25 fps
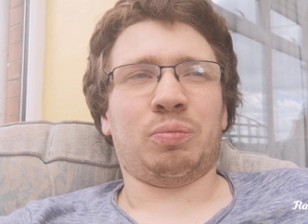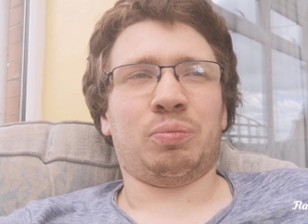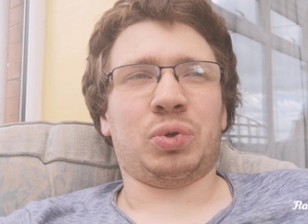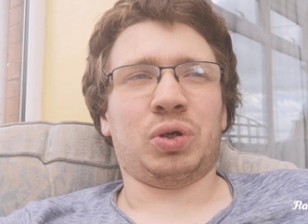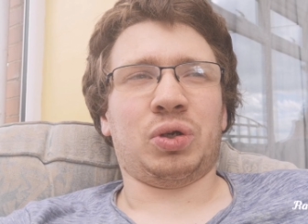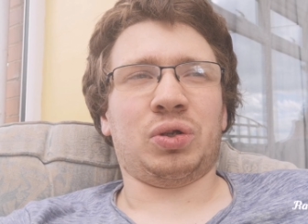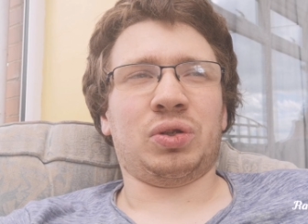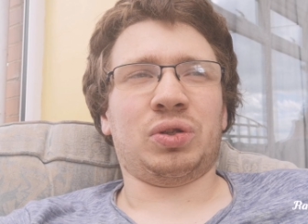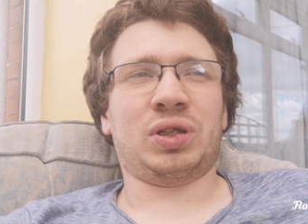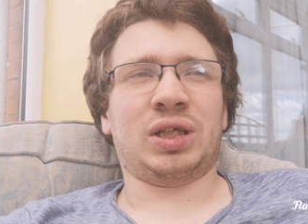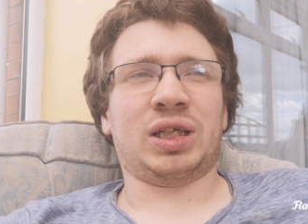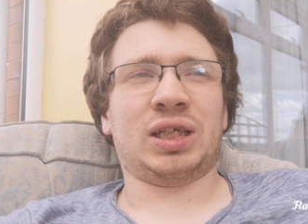
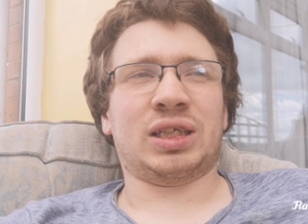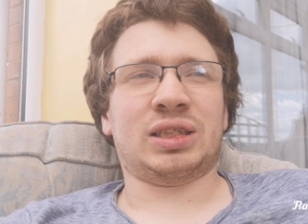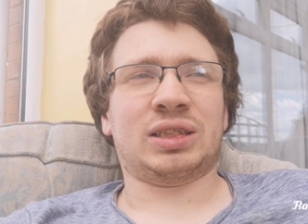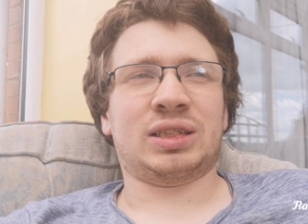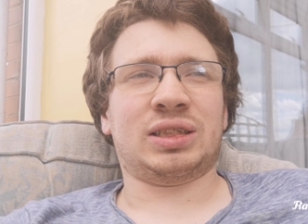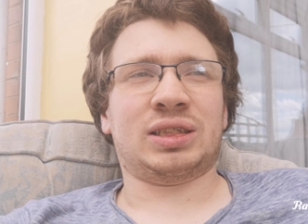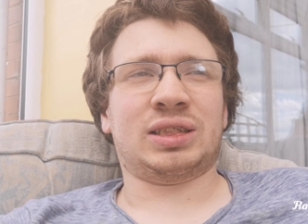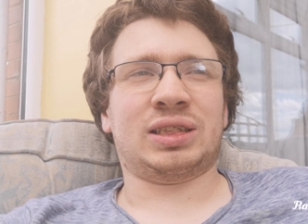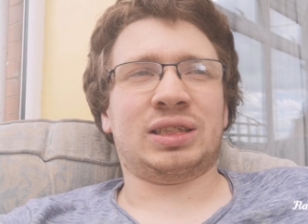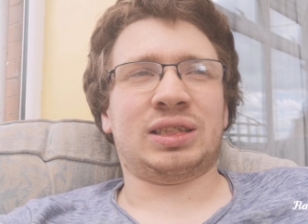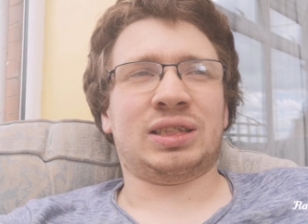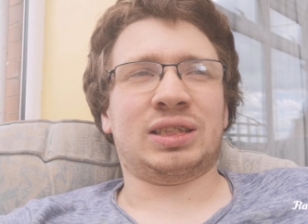but they're
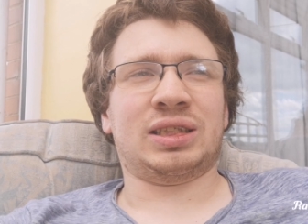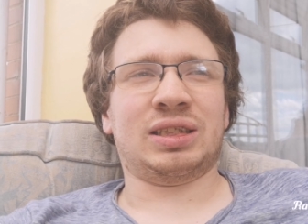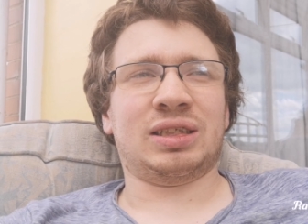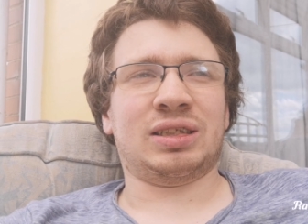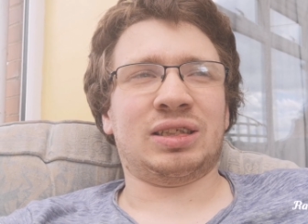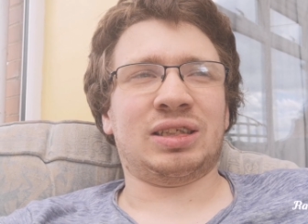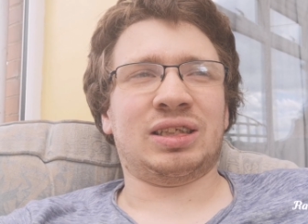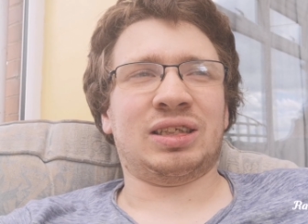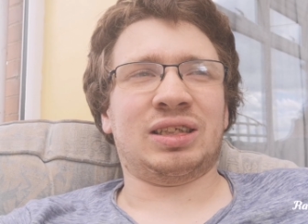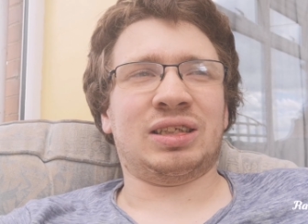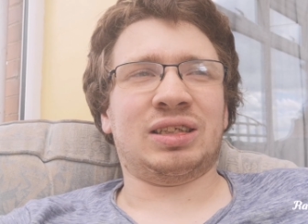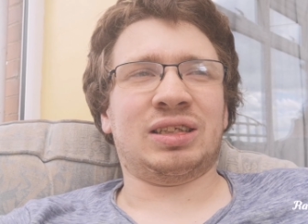
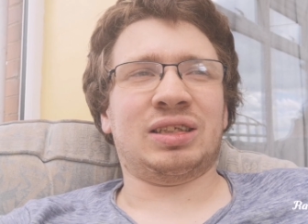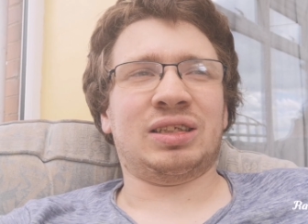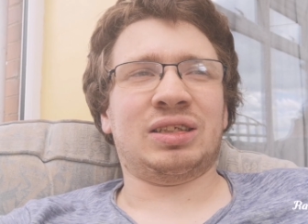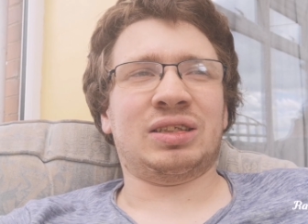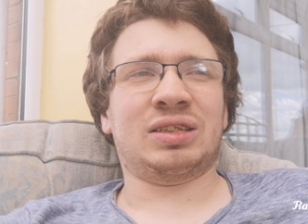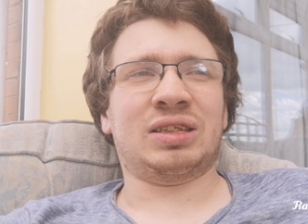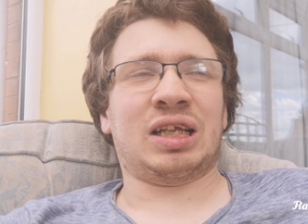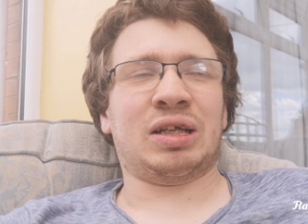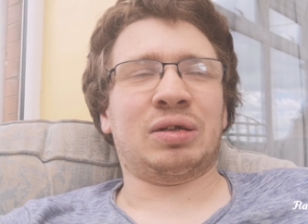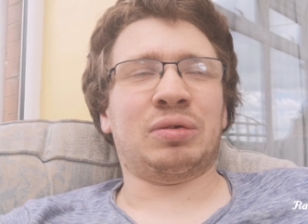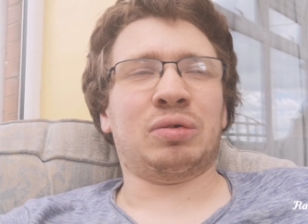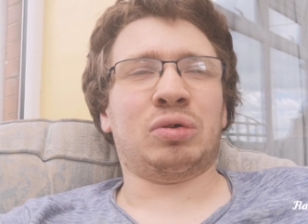
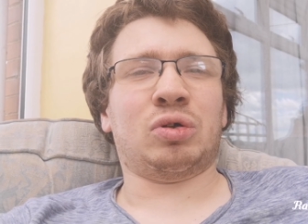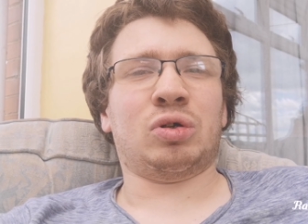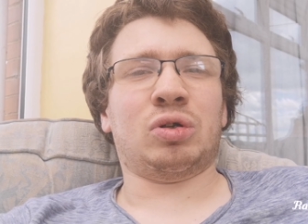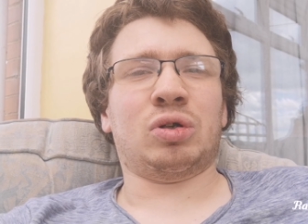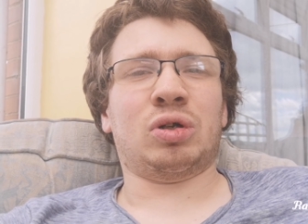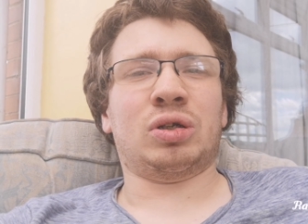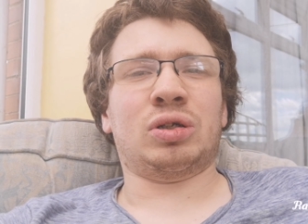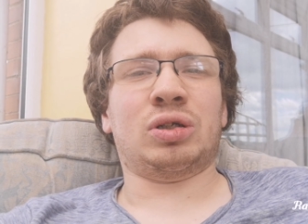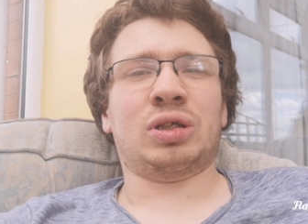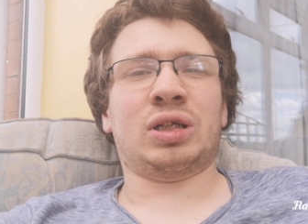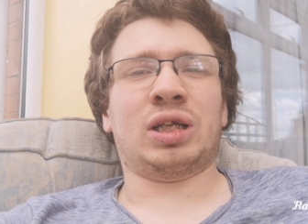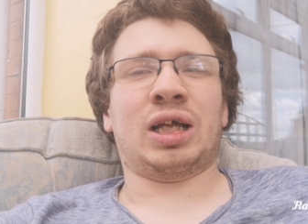
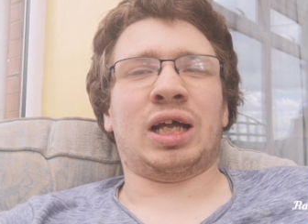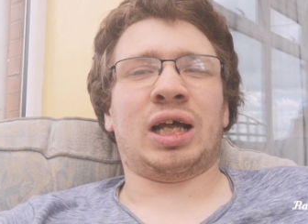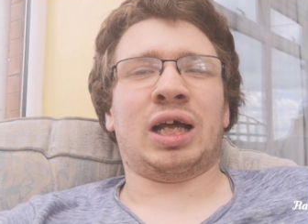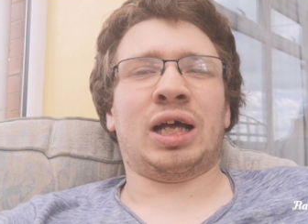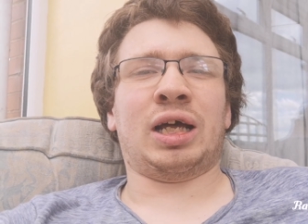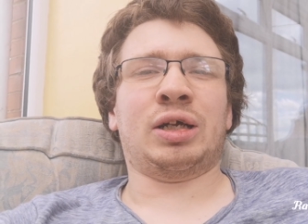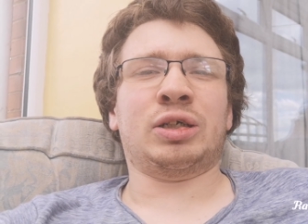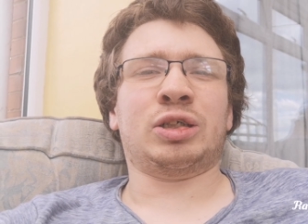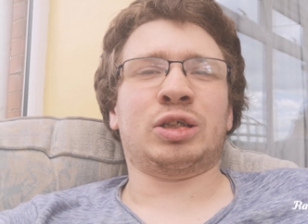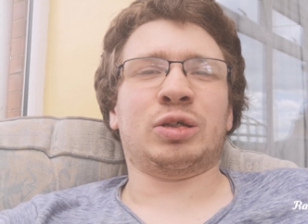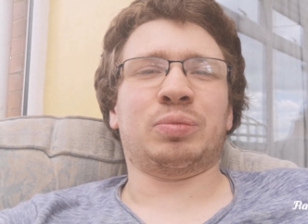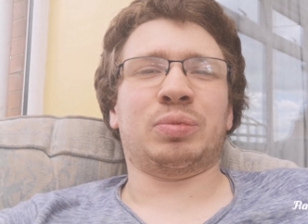
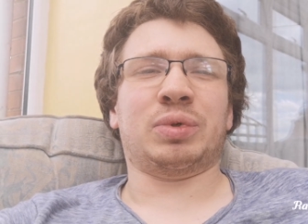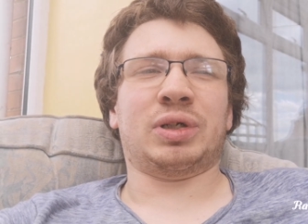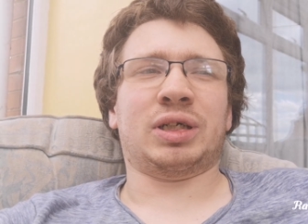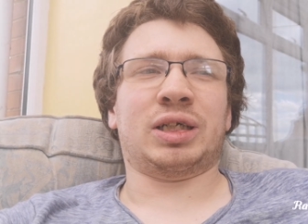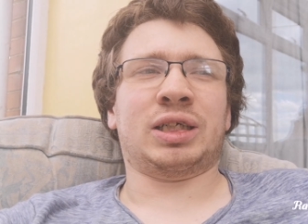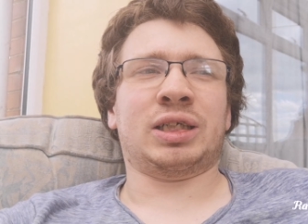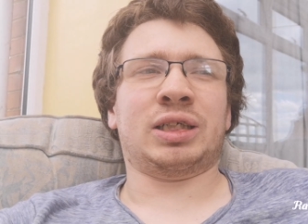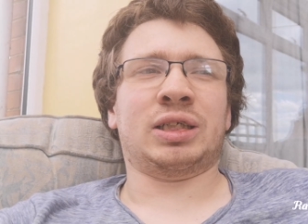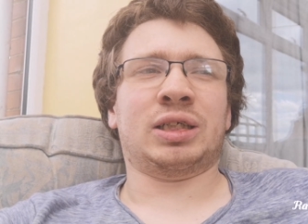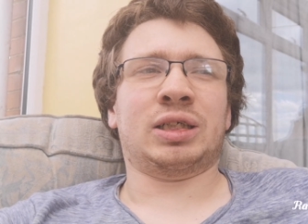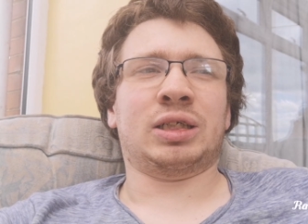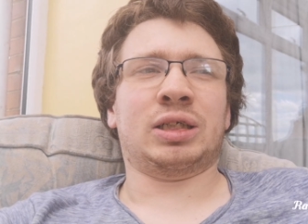
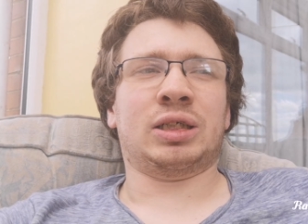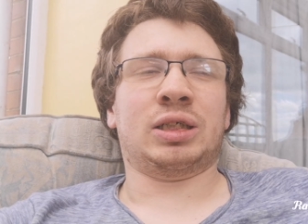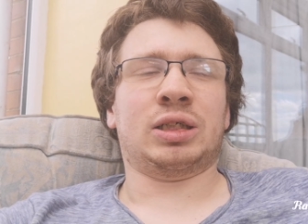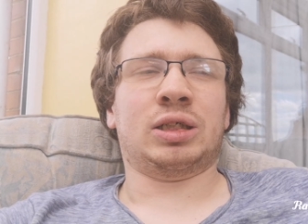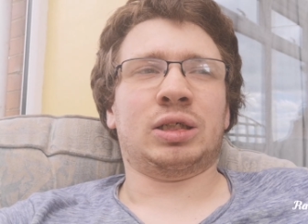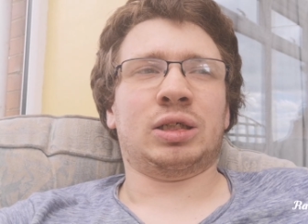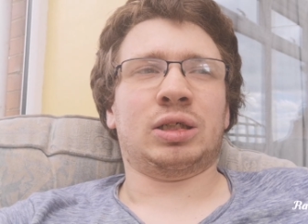arguably